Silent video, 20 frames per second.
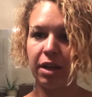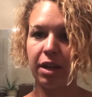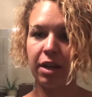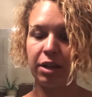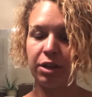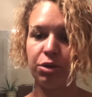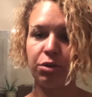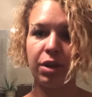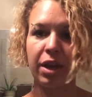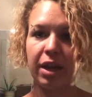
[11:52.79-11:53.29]

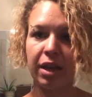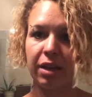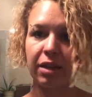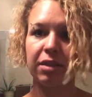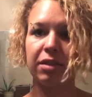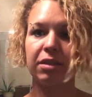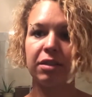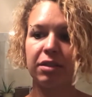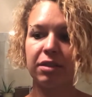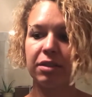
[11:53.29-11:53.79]
You can't,
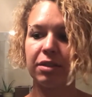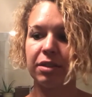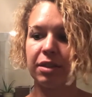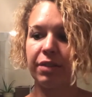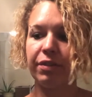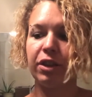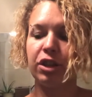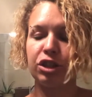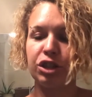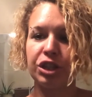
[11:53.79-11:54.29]

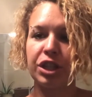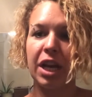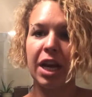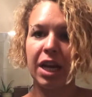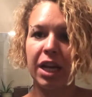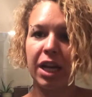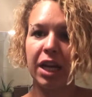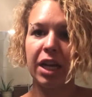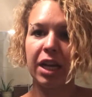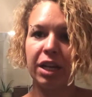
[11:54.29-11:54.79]
if you're
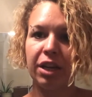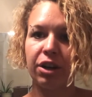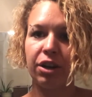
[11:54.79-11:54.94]
standing,